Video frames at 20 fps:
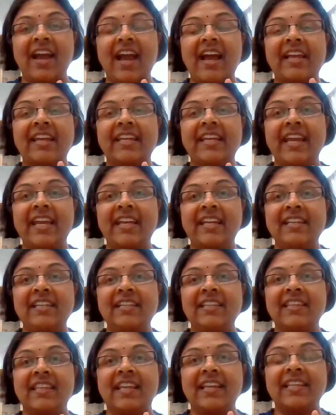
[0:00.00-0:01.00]
I
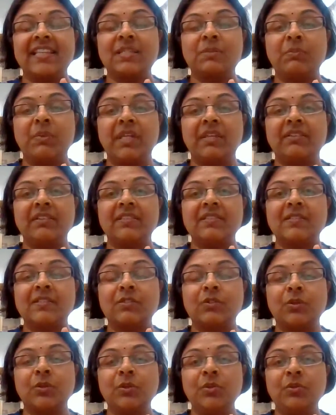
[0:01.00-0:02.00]
gained that experience
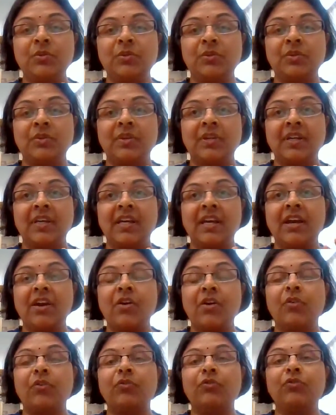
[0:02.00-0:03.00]
through
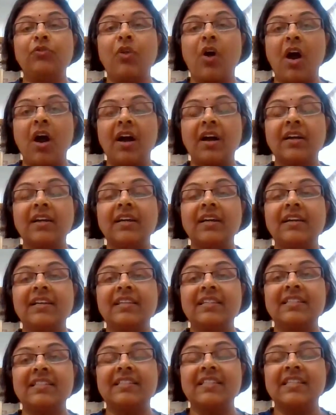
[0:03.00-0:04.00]
wrong
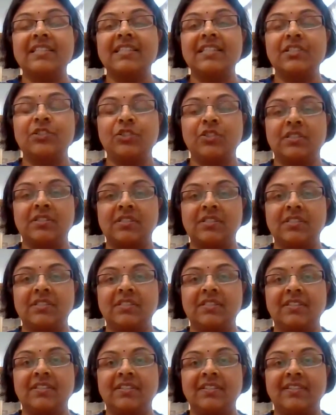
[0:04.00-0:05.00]
decisions.